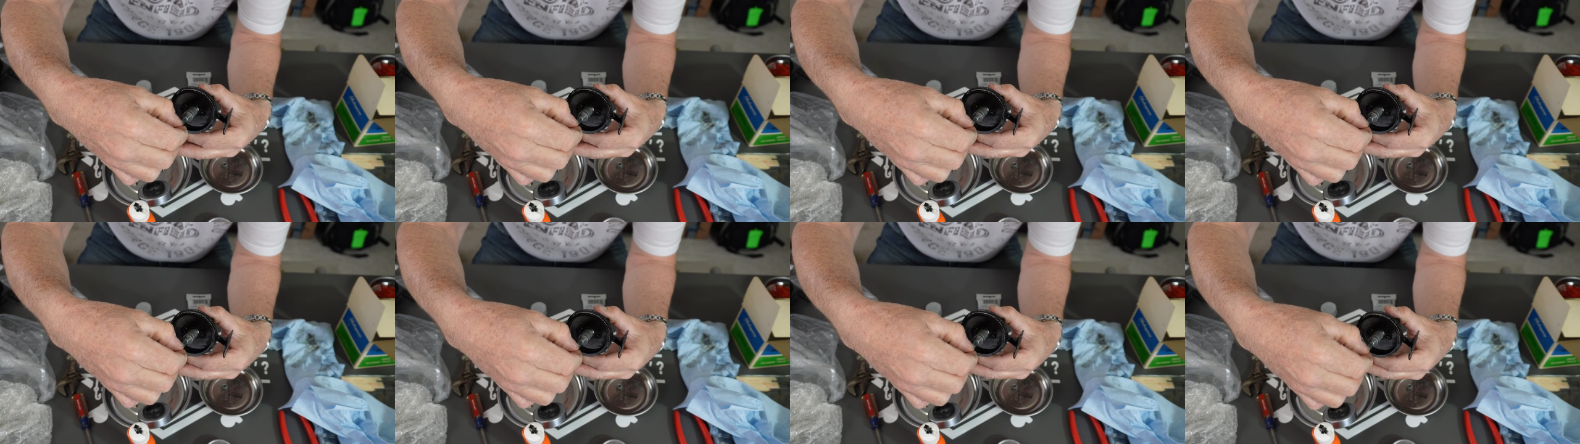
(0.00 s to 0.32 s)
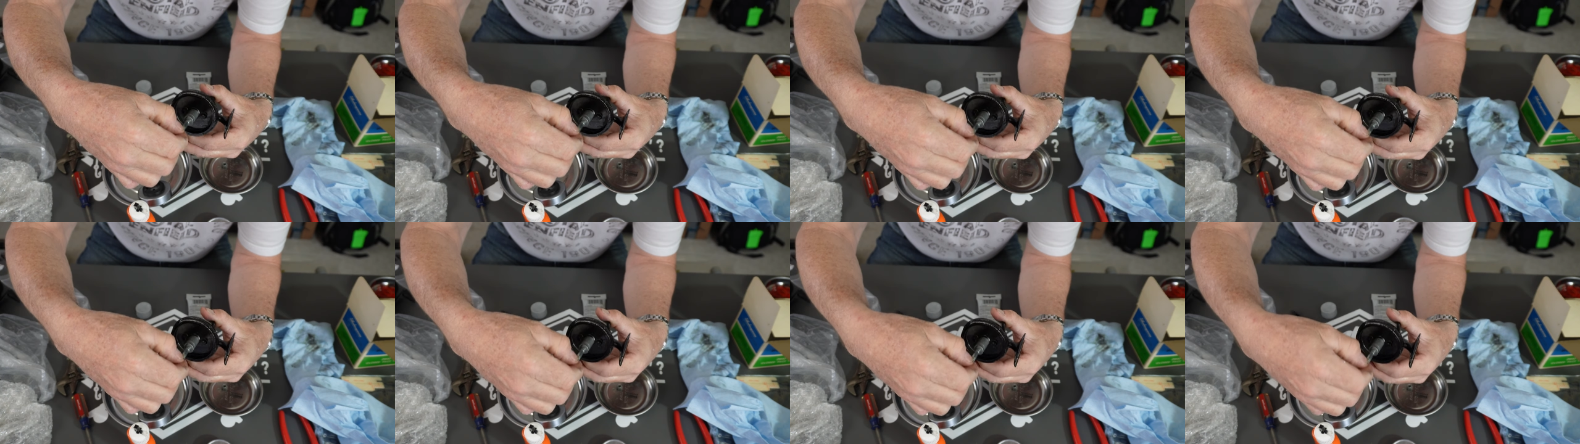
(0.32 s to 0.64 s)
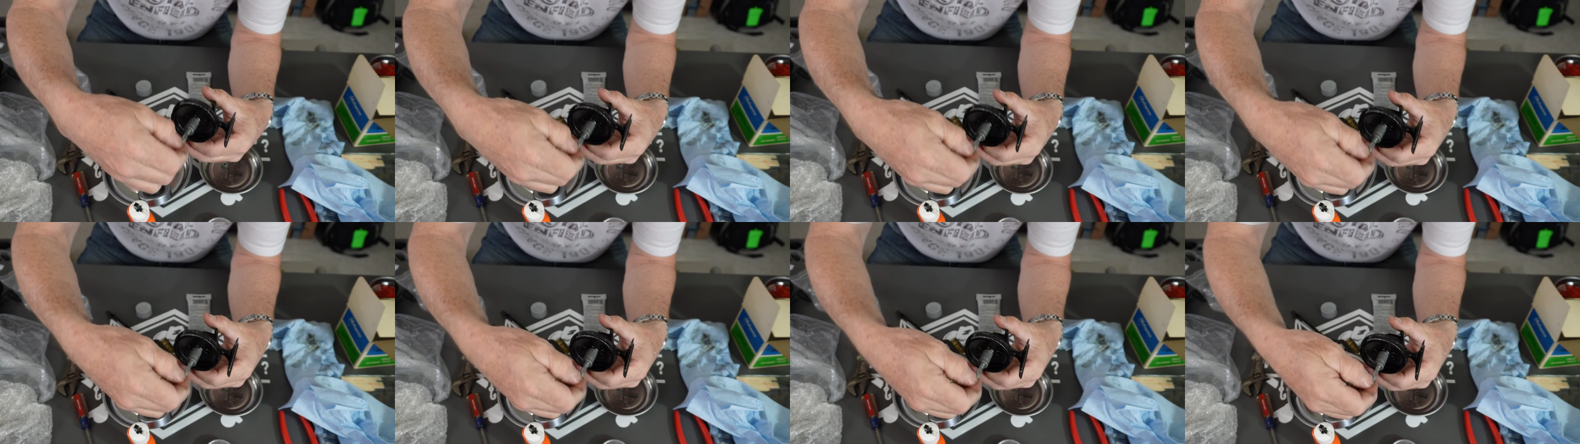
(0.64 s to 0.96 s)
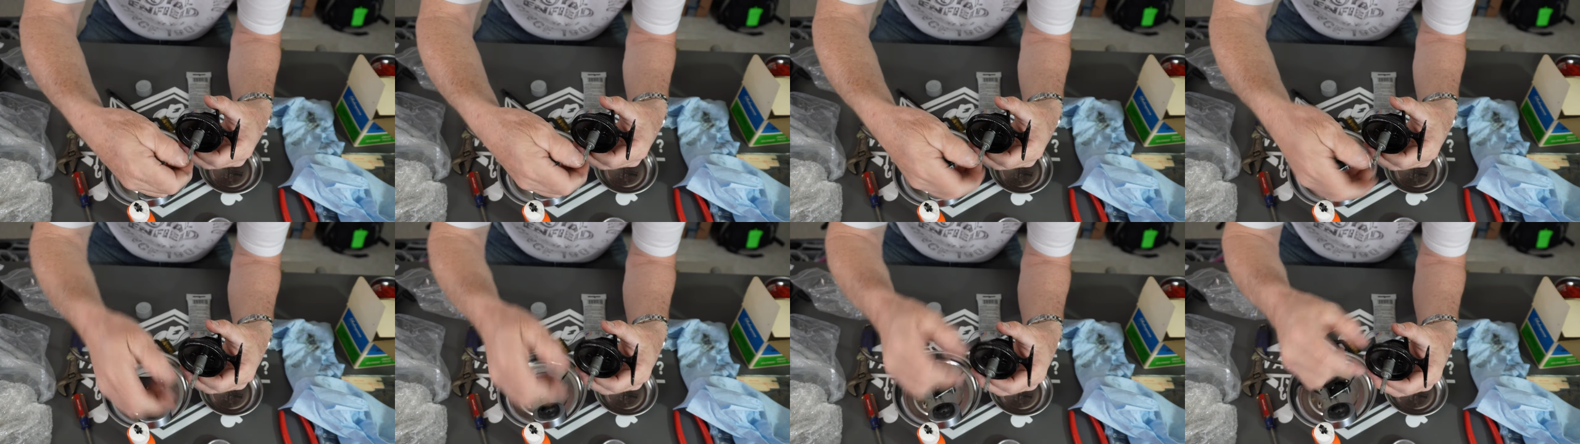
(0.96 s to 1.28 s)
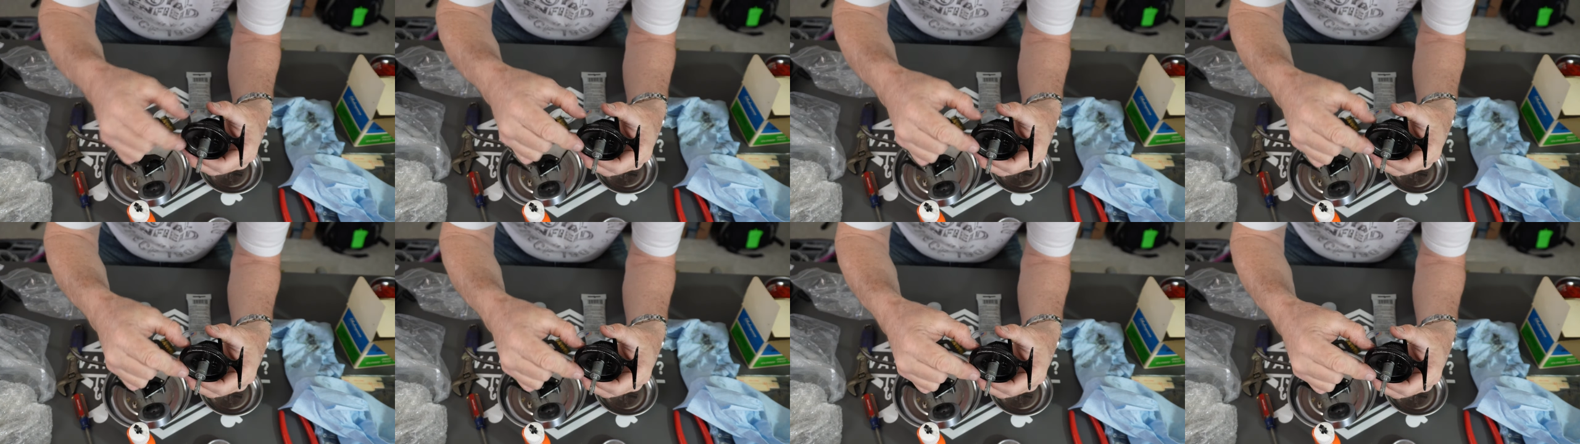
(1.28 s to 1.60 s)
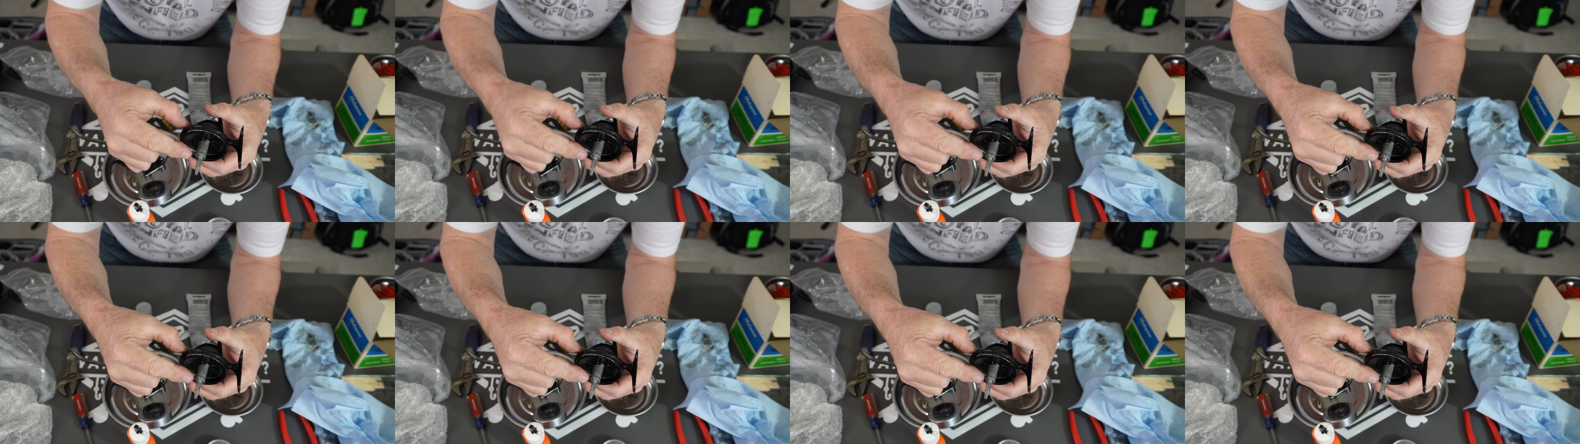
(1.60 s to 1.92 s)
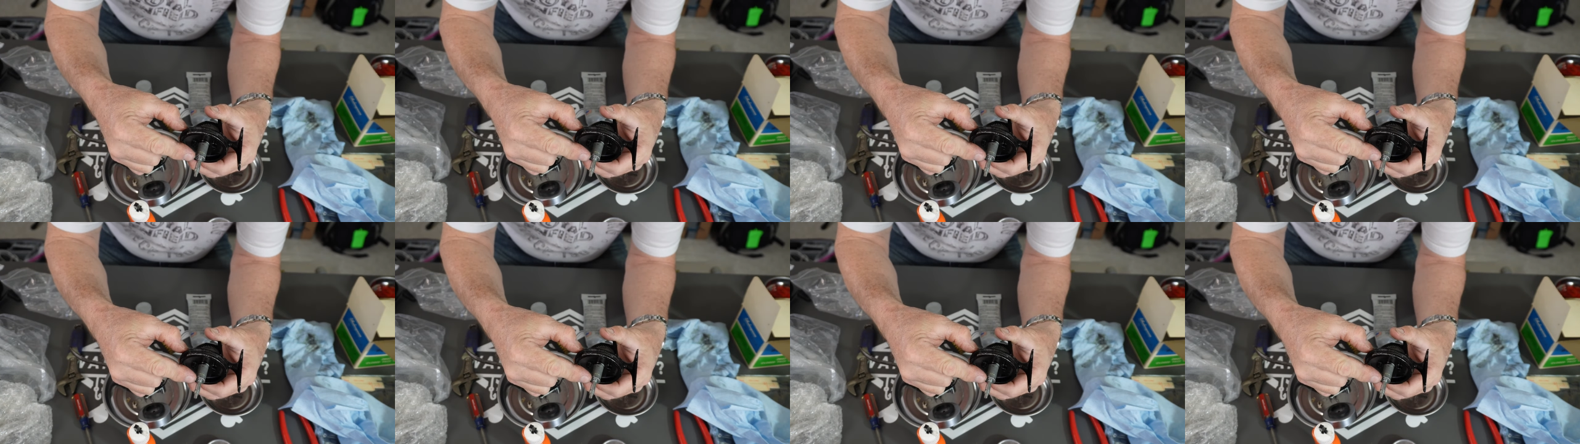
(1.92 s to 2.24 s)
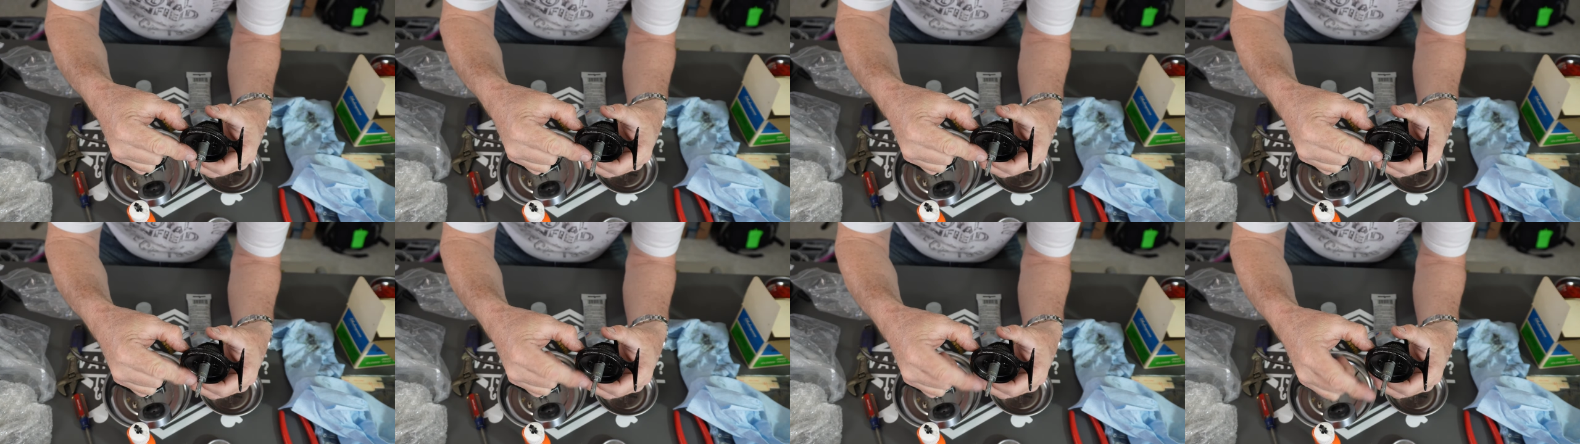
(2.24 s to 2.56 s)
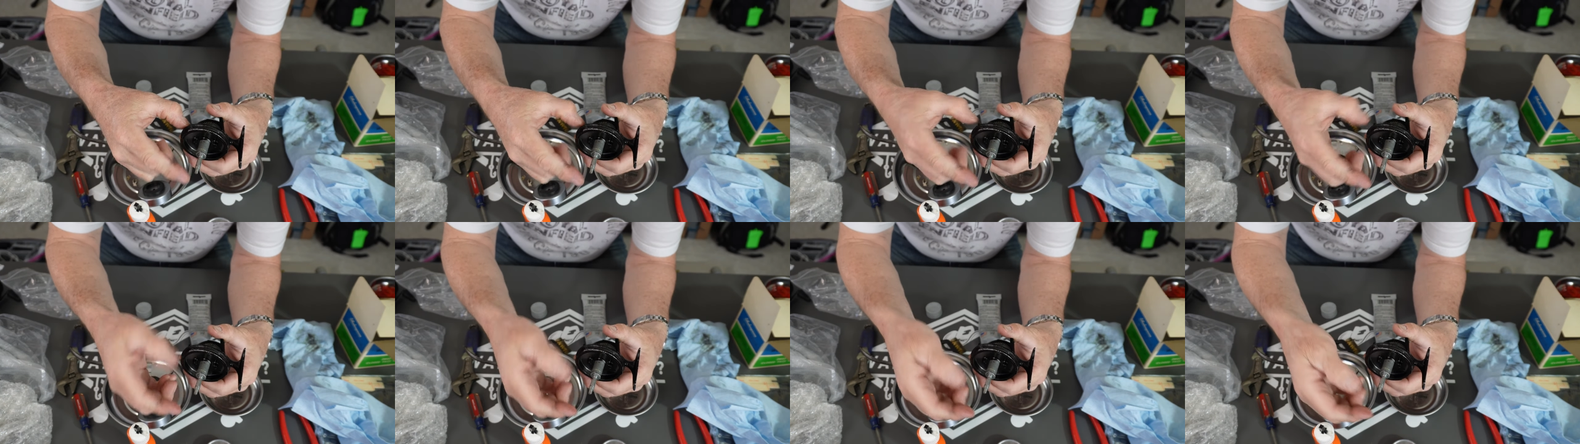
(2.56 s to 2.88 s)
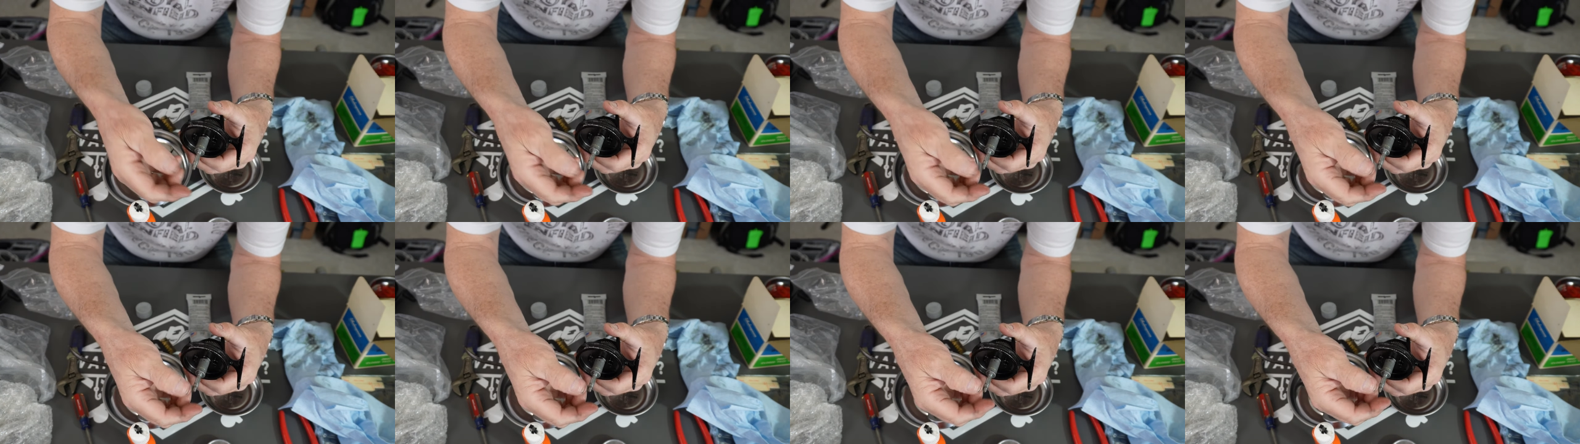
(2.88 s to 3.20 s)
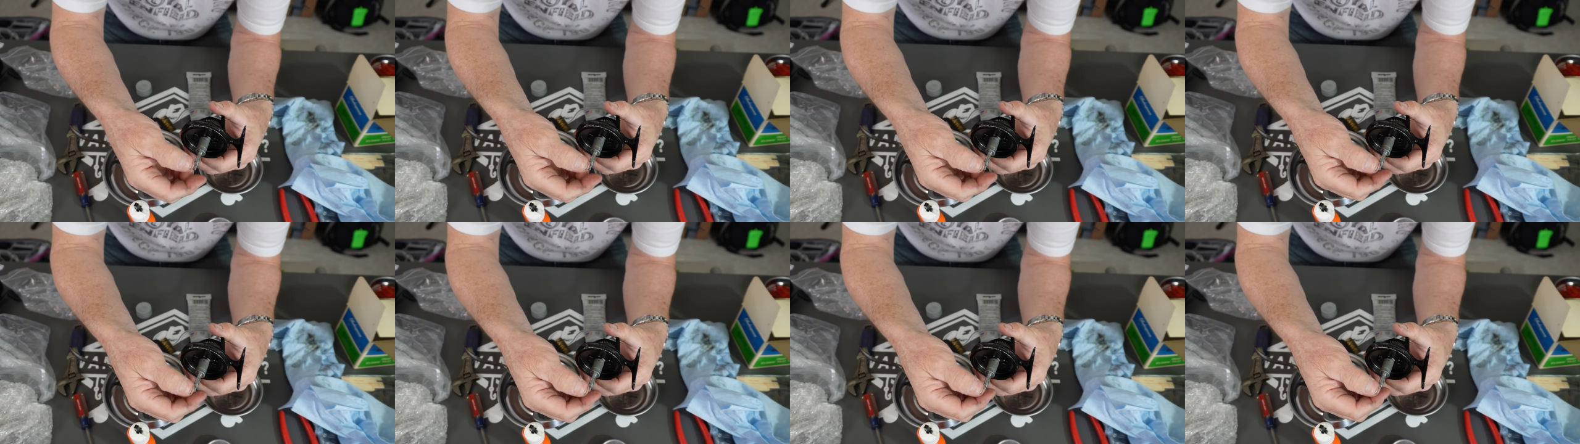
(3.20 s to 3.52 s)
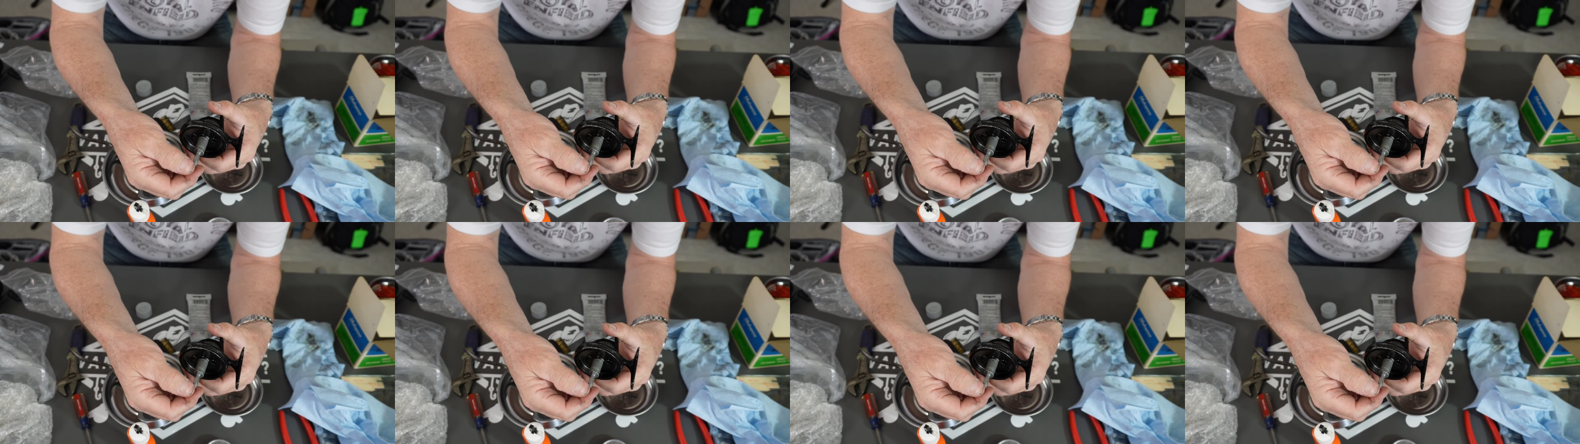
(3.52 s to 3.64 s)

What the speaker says: Nobody's mouth can be seen.